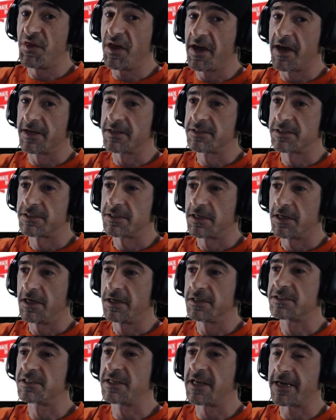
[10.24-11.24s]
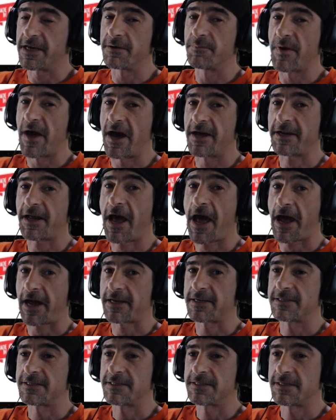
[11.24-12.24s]
this is Tiamat
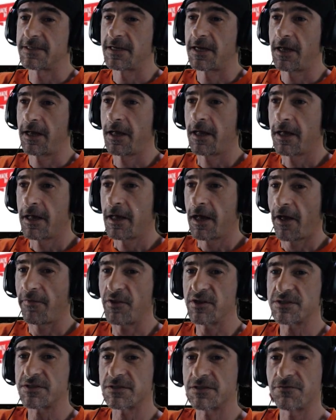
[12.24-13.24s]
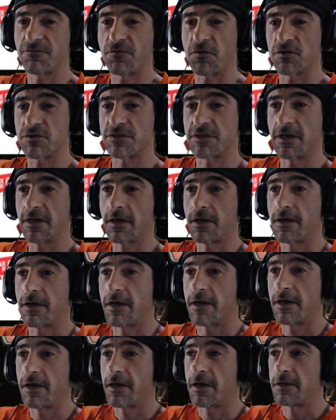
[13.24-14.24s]
X. And this is the first in a,
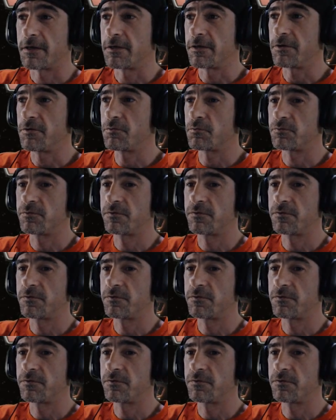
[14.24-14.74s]
a new